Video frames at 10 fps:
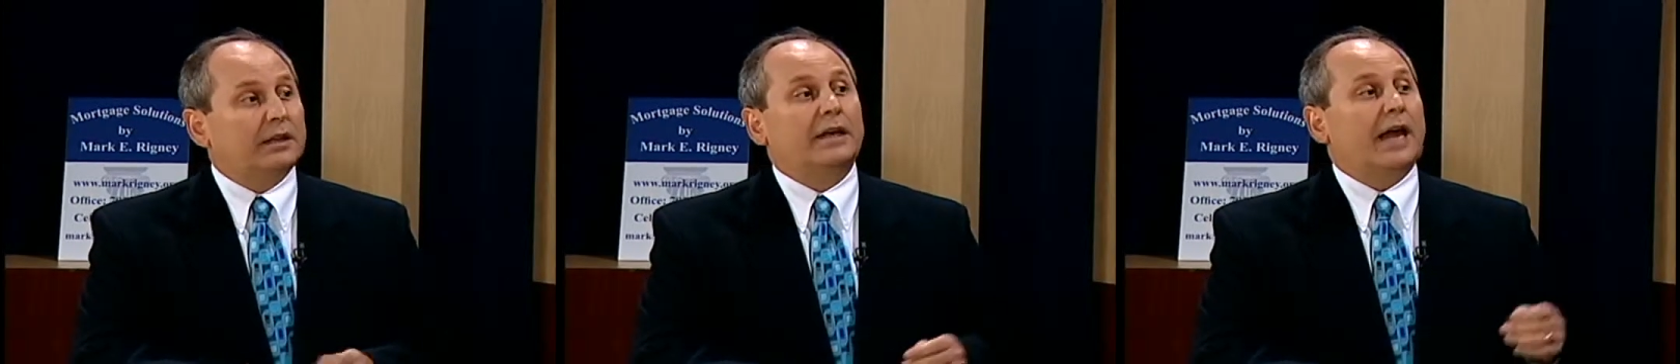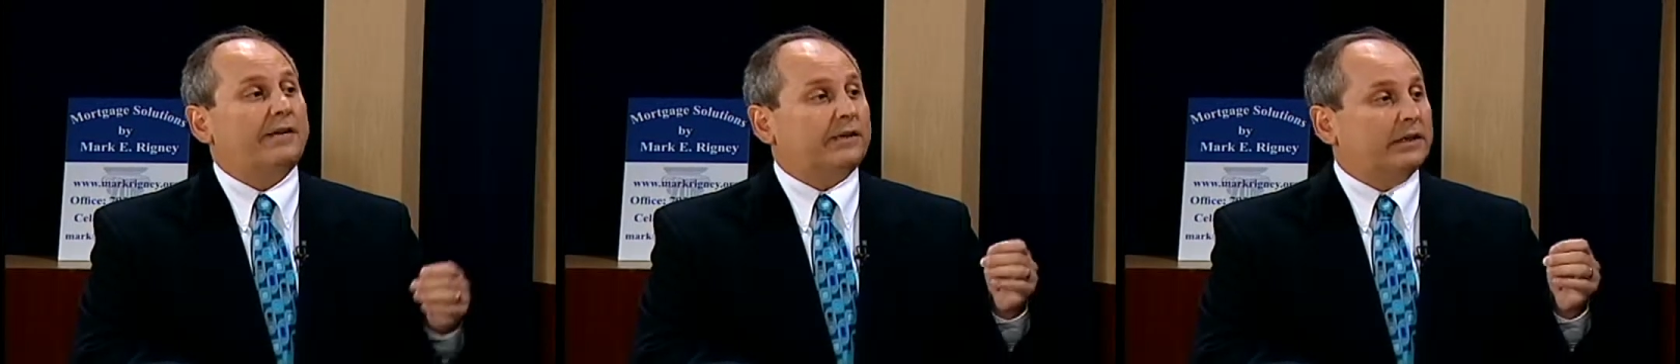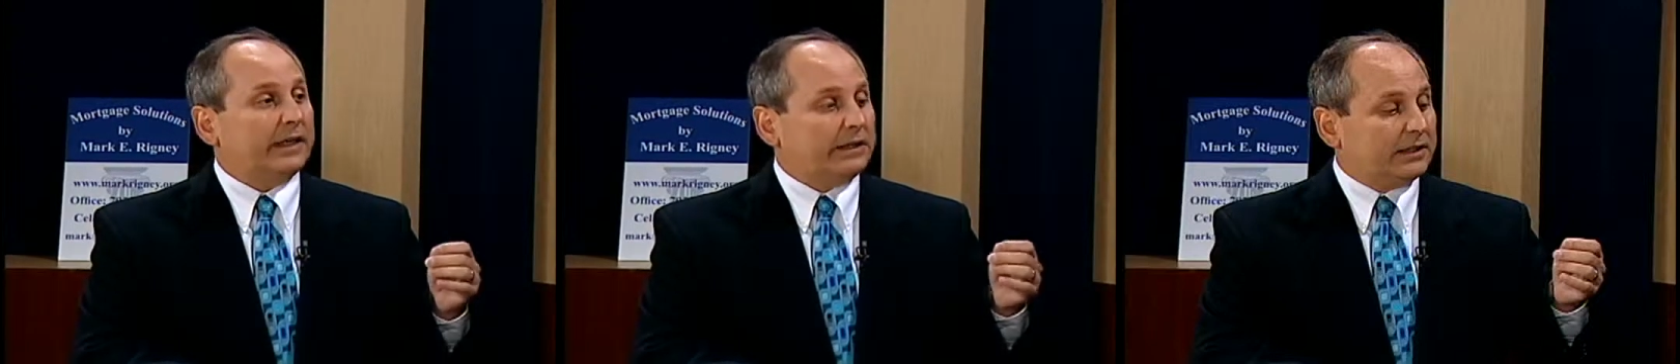and then they have to
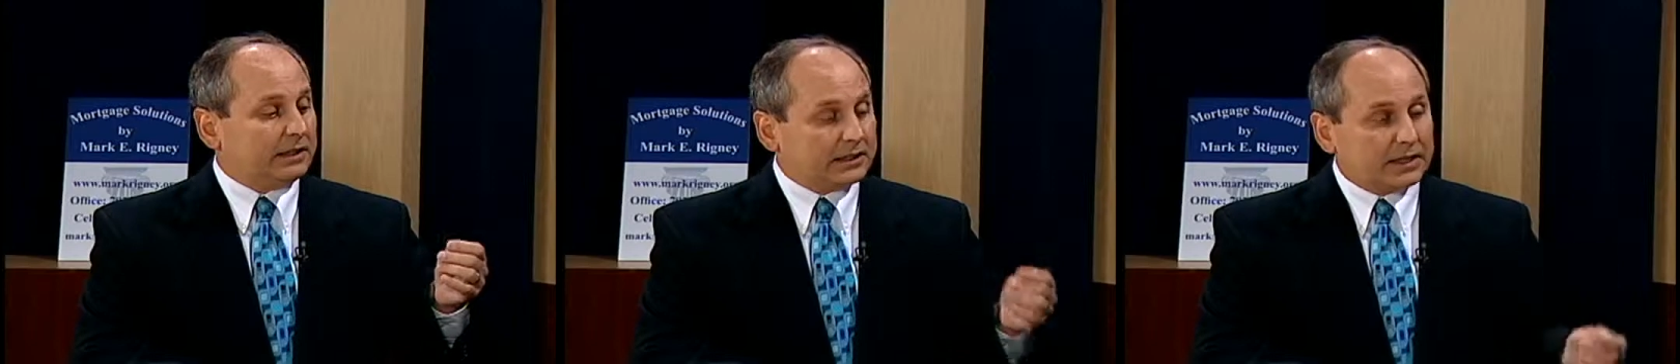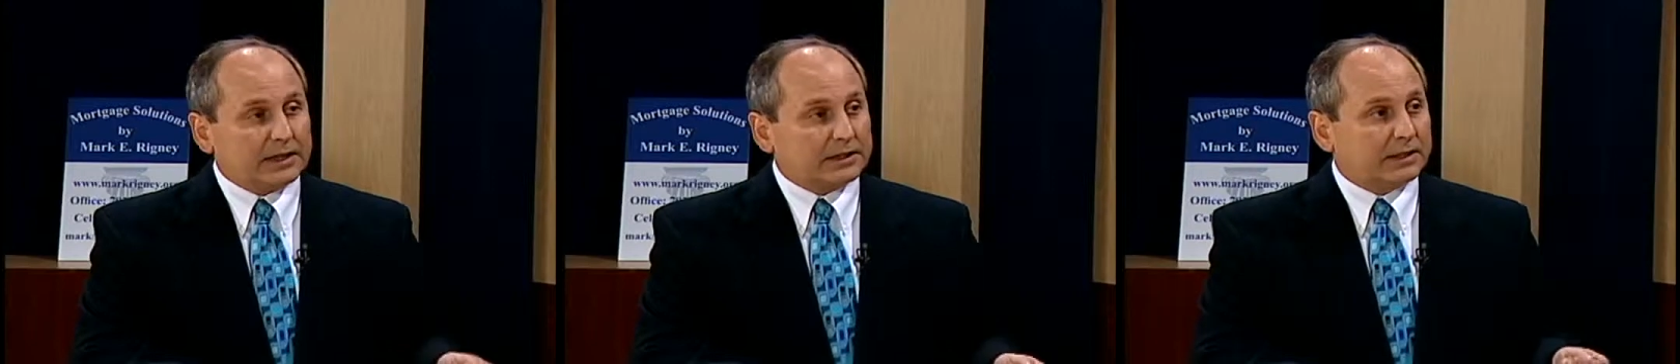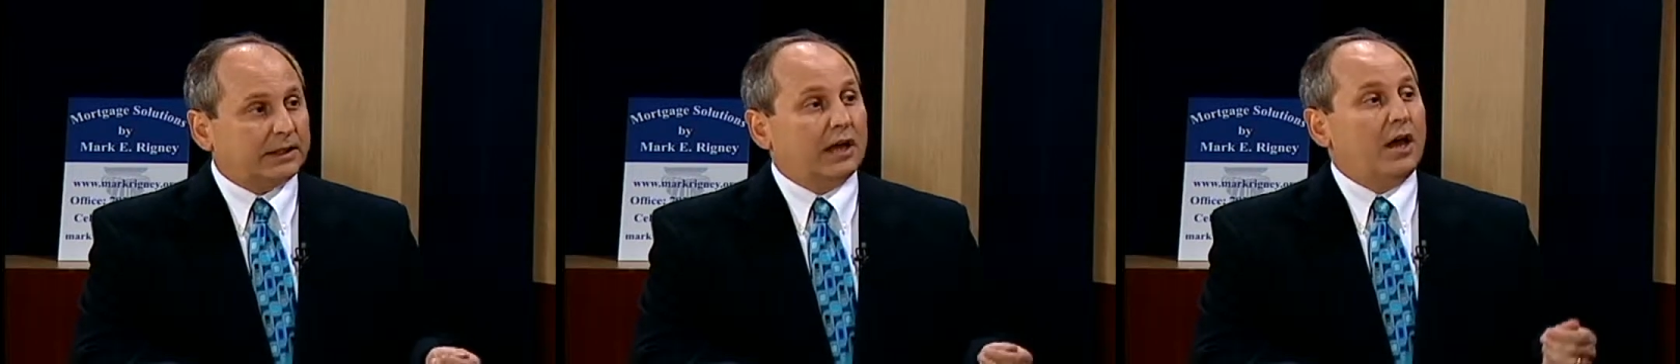get the
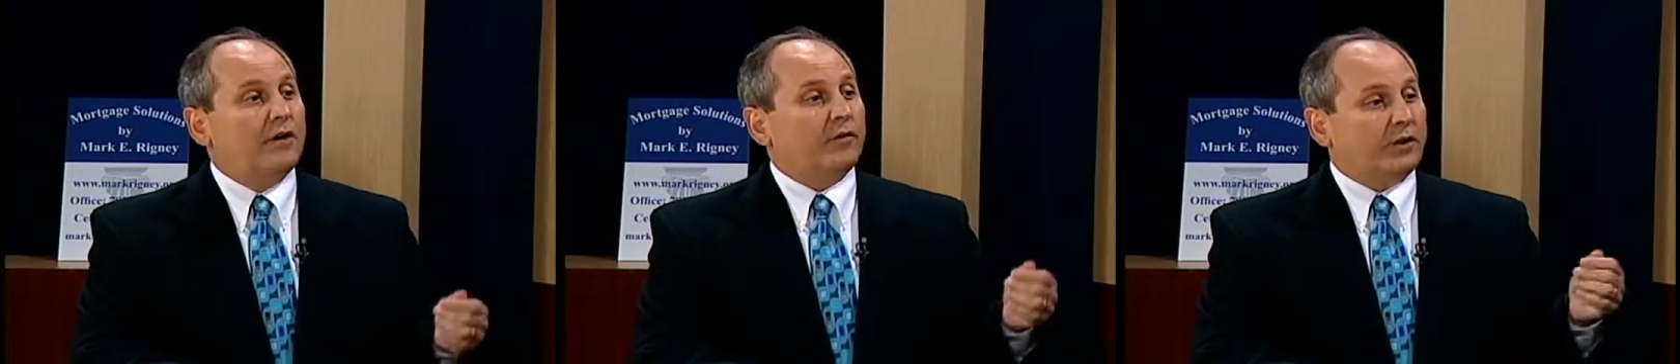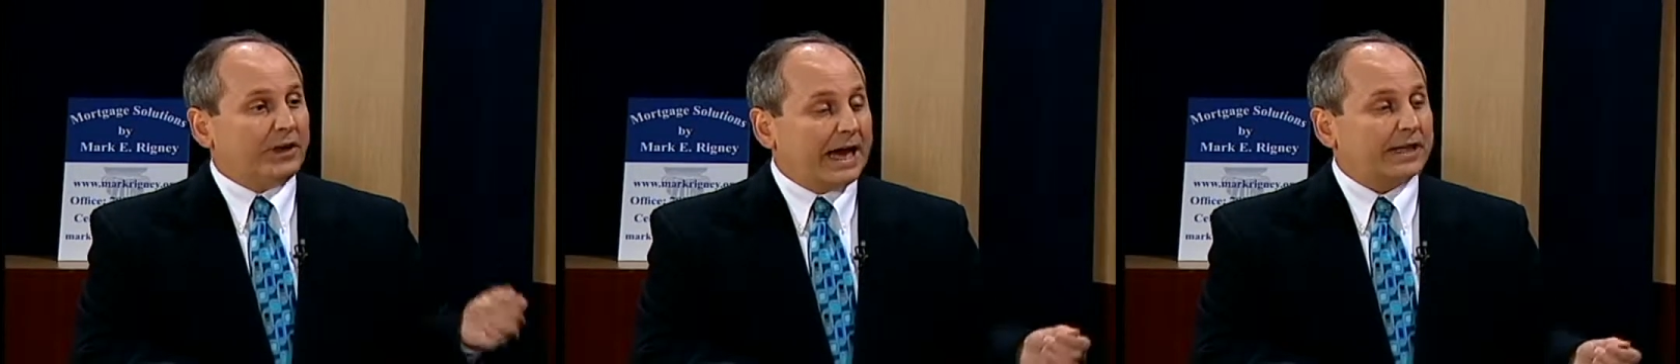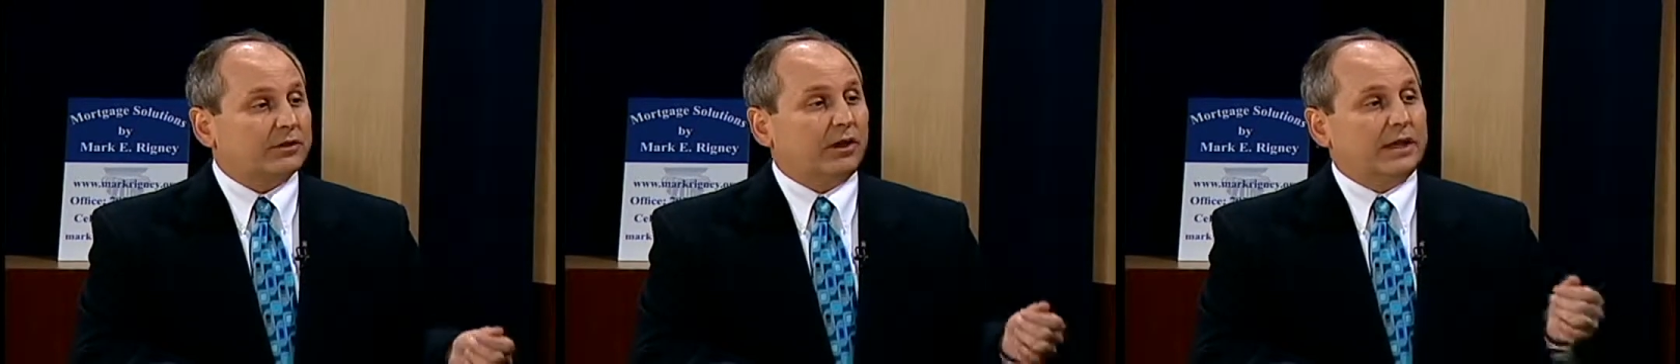testing for the
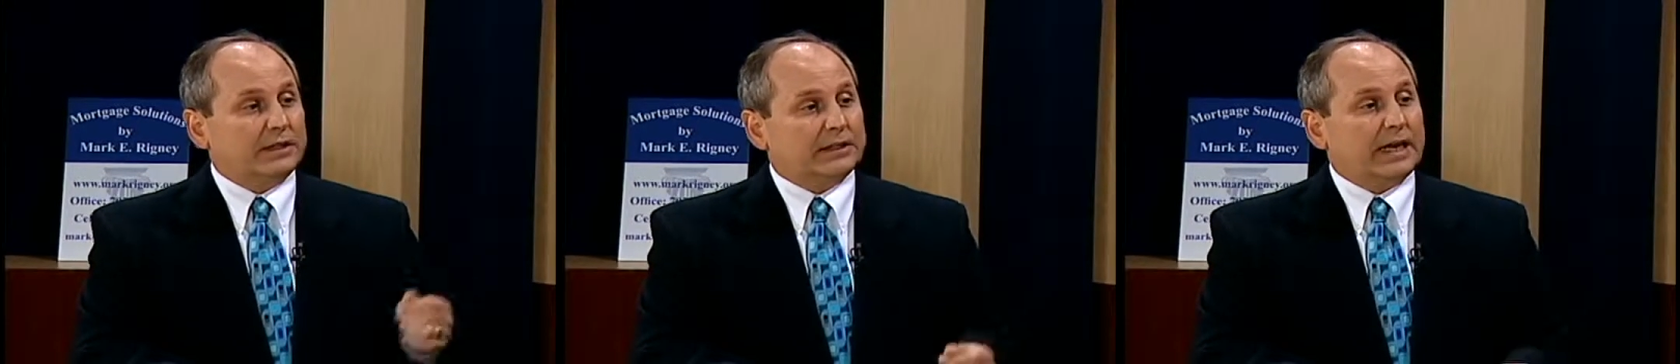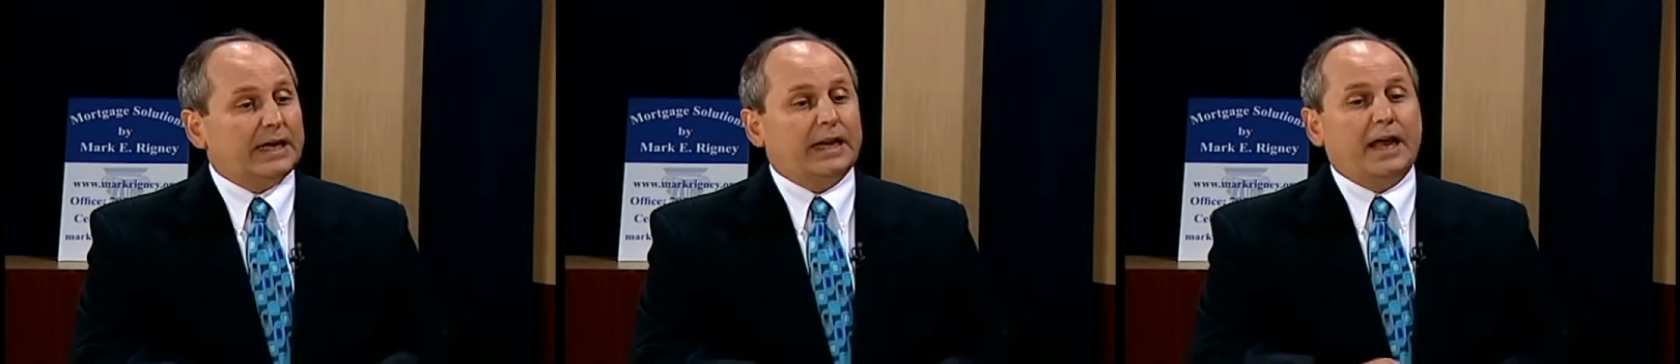national and the state,